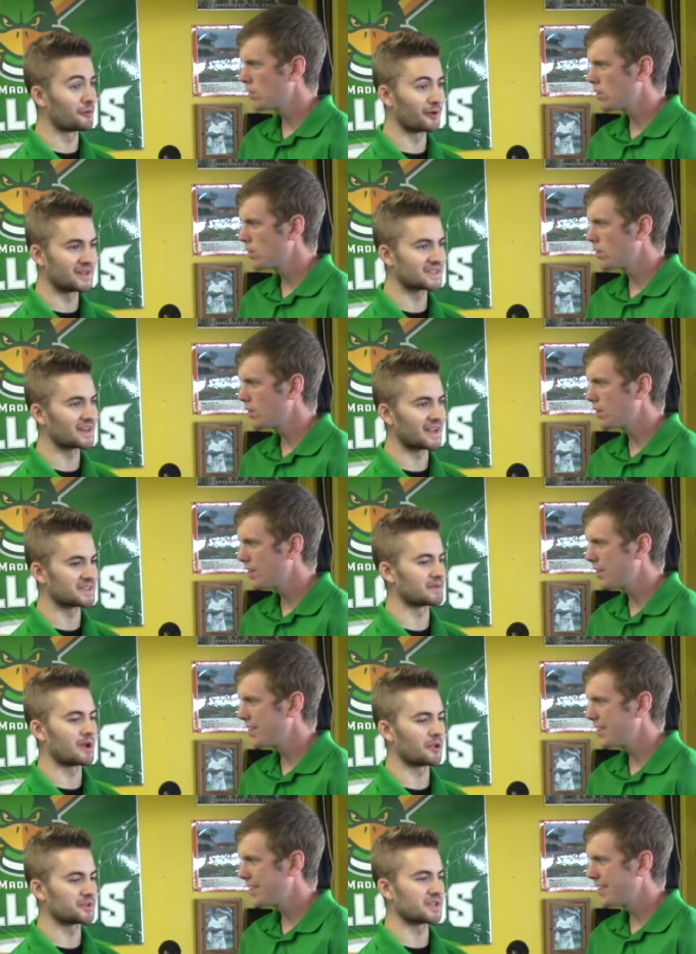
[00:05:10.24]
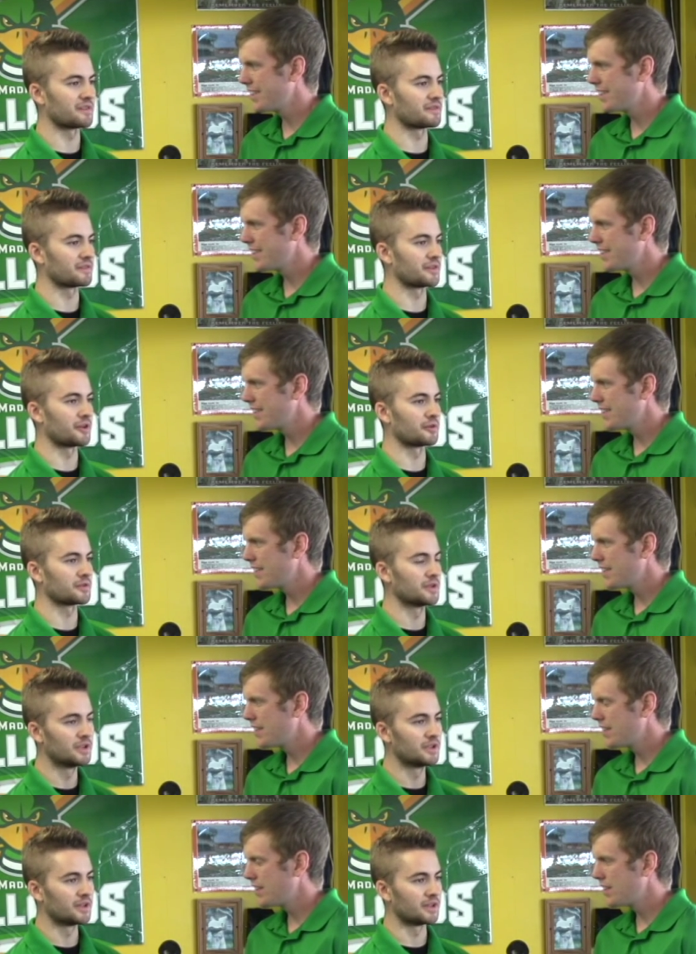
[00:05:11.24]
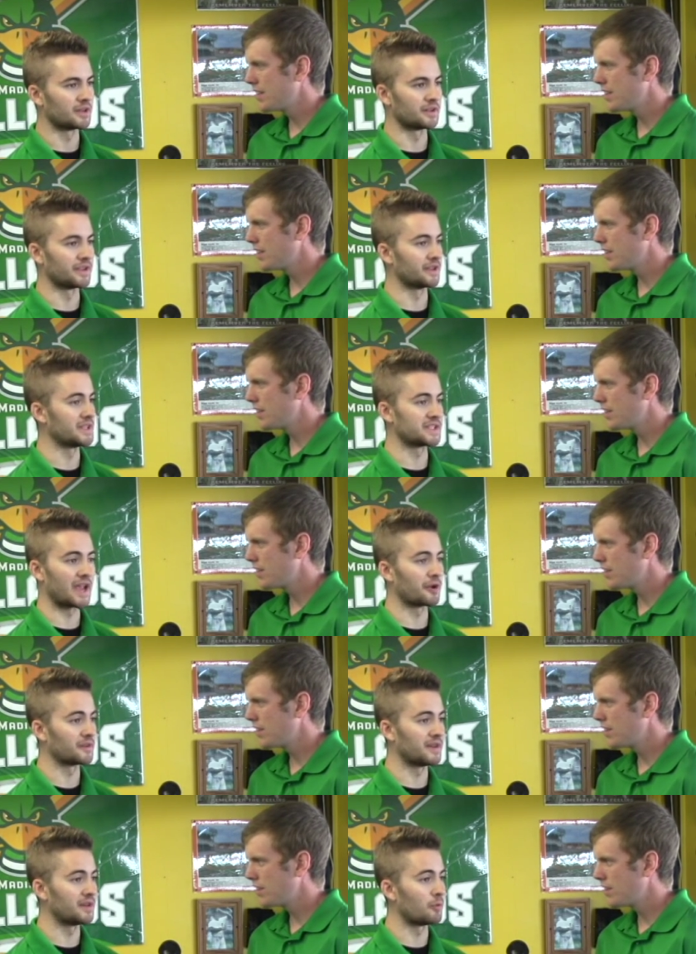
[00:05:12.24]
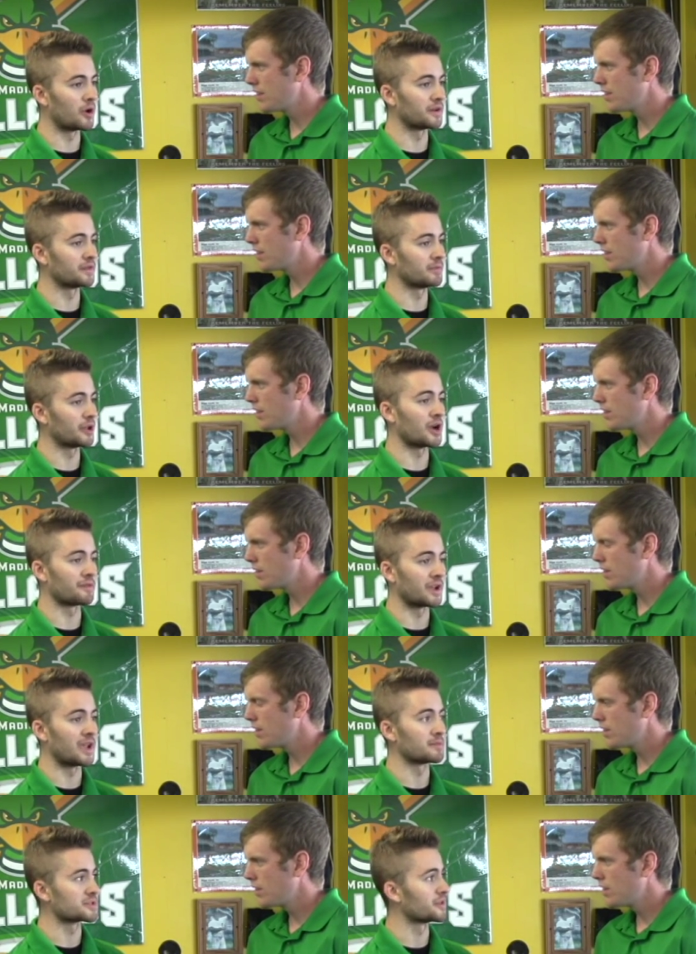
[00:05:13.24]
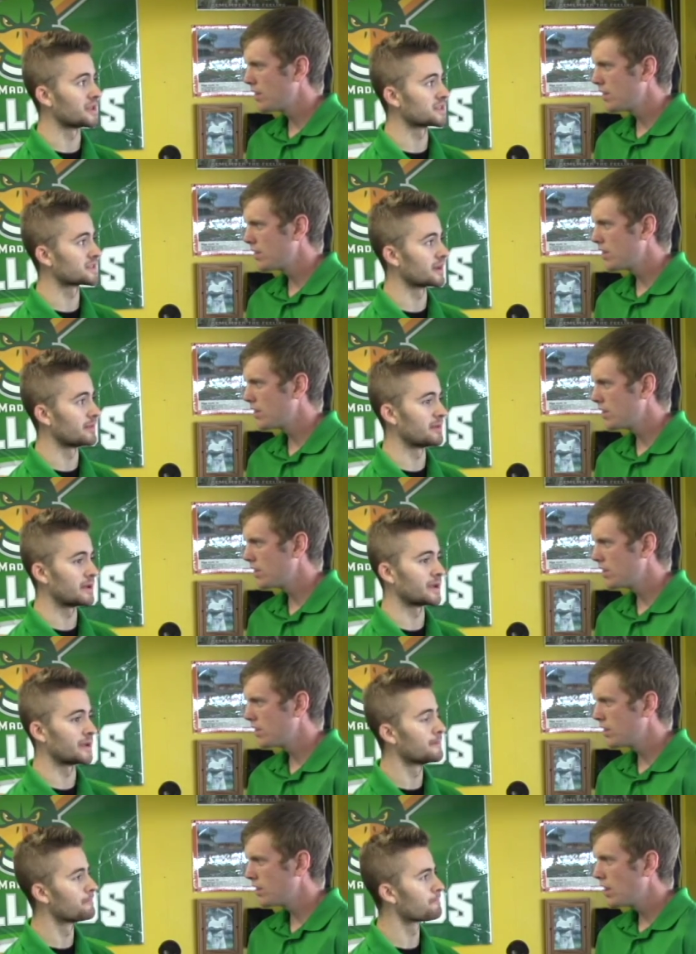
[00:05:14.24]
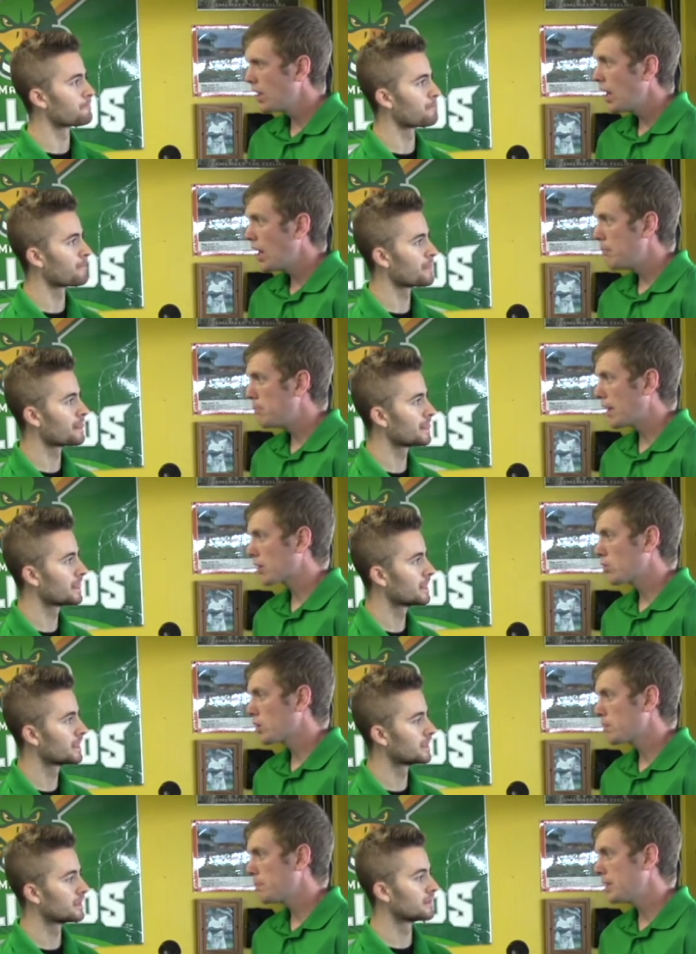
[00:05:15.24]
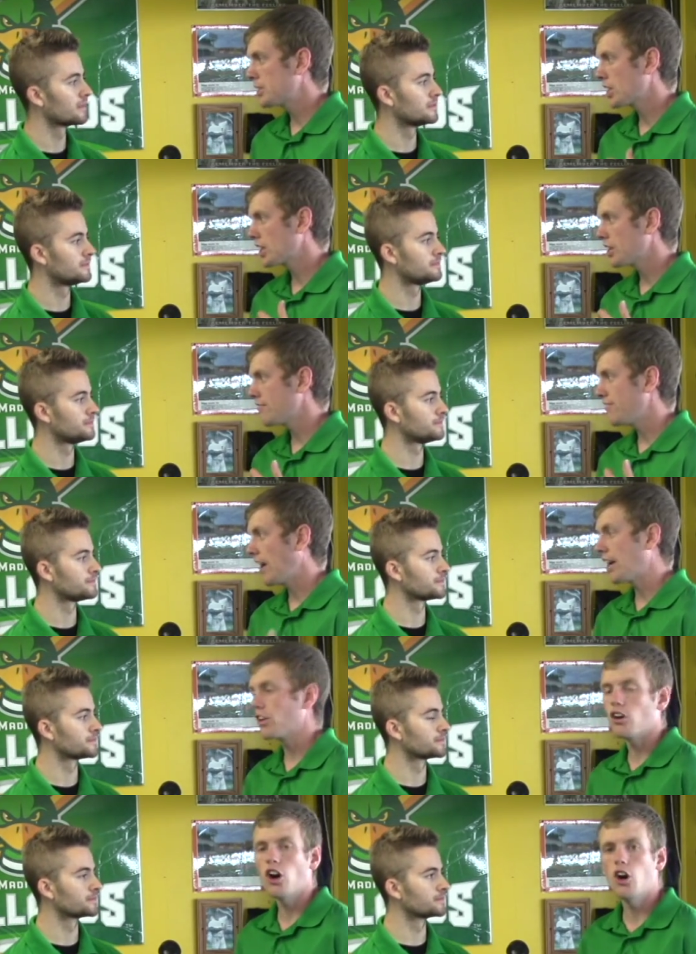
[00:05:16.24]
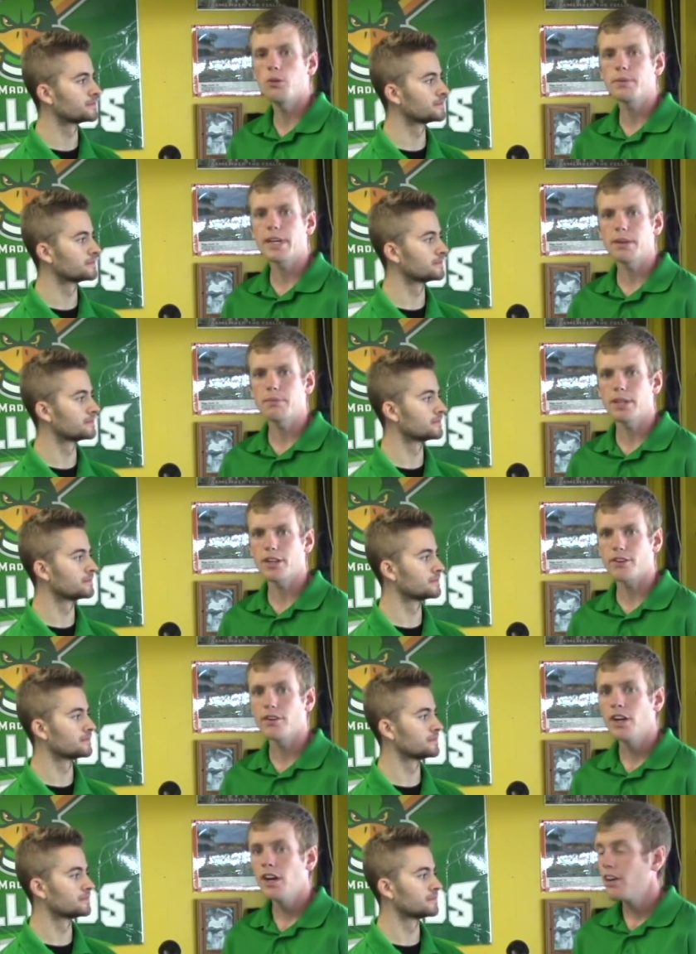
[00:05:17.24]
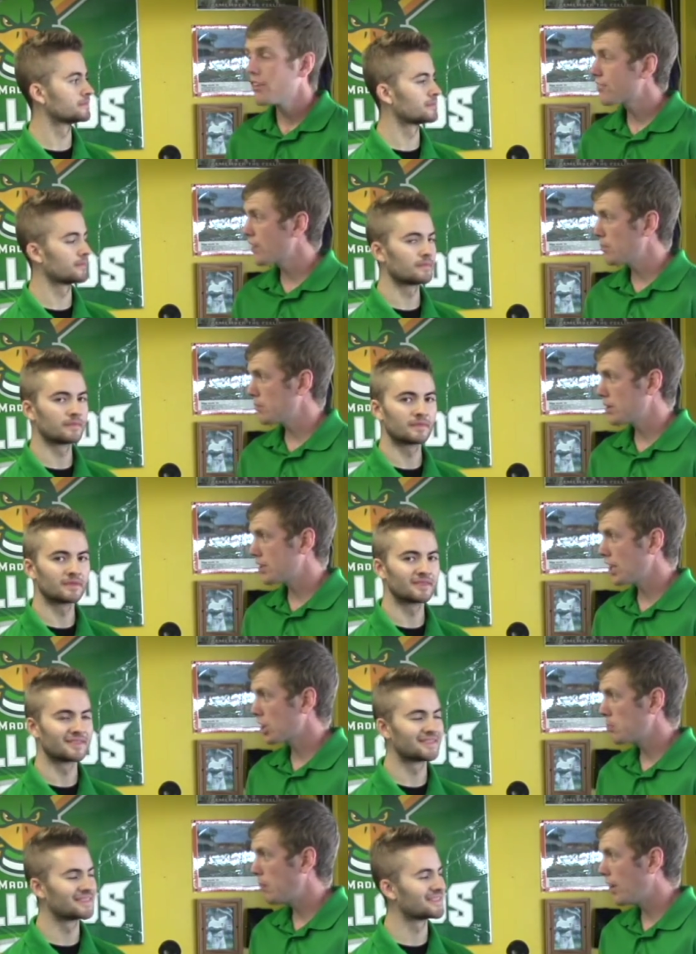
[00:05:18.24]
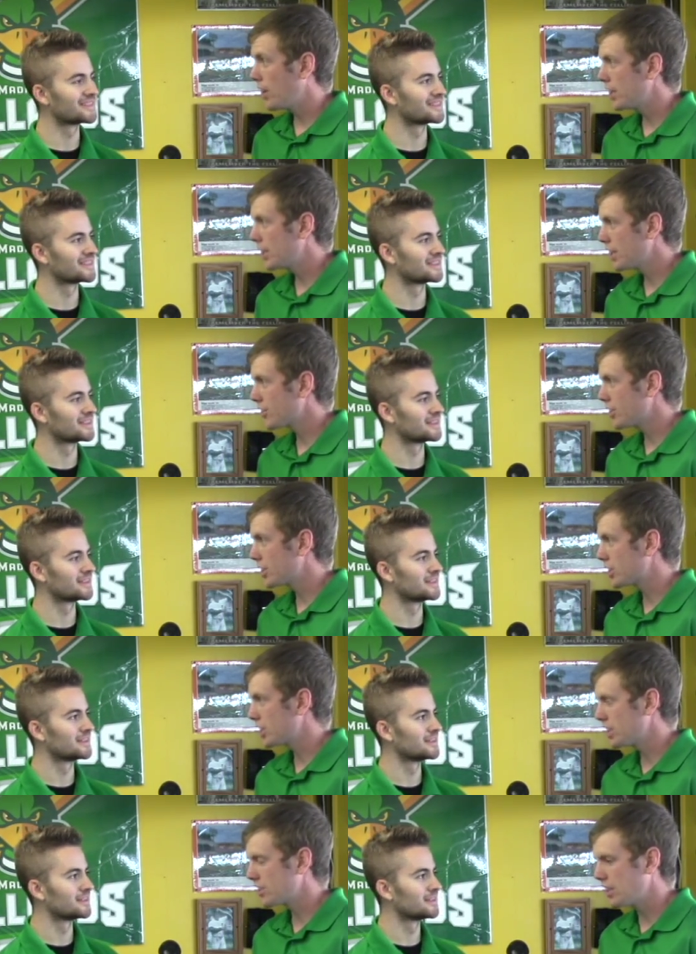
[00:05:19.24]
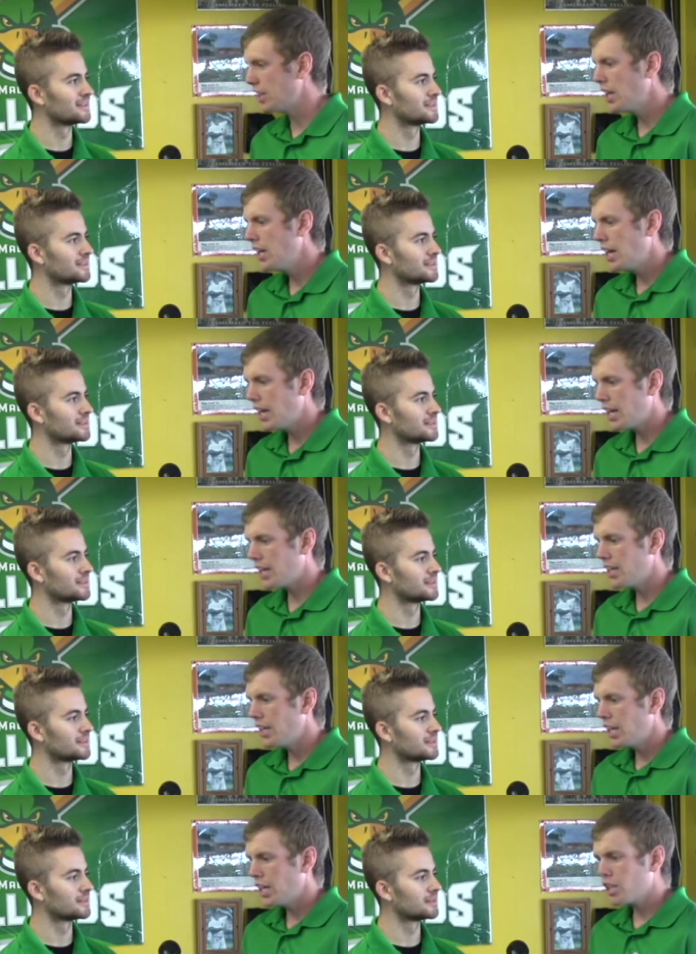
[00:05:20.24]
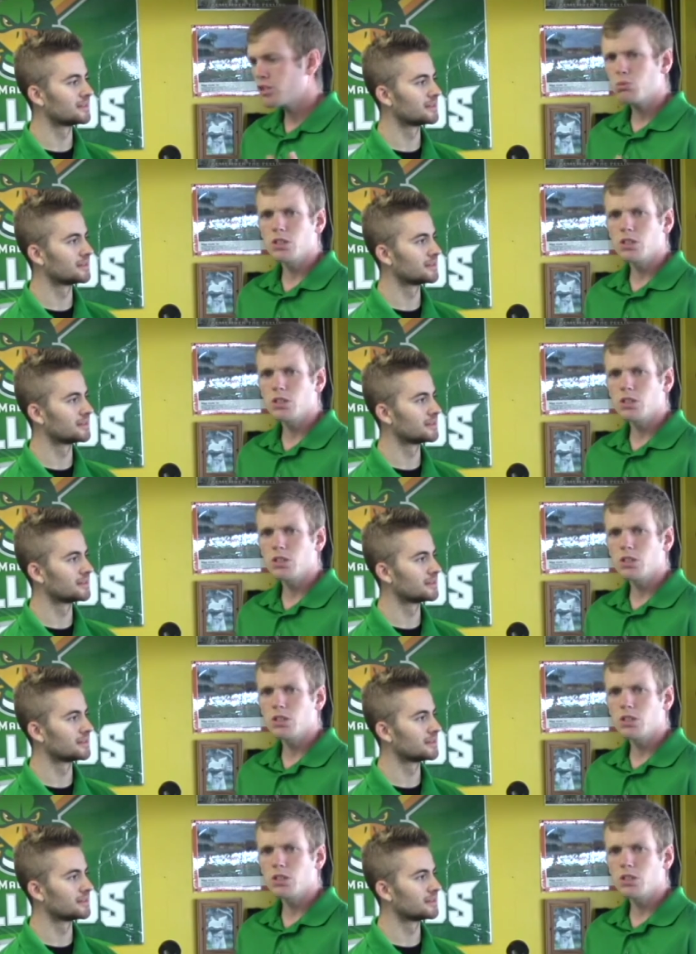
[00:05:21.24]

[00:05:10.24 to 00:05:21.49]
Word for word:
Speaker 1: reason, as the Mallards have you know uh, at least guaranteed one playoff game, so that's going to be big
Speaker 2: and Beckwith pitching in the final home game here from the Duck Pond here this season. And it's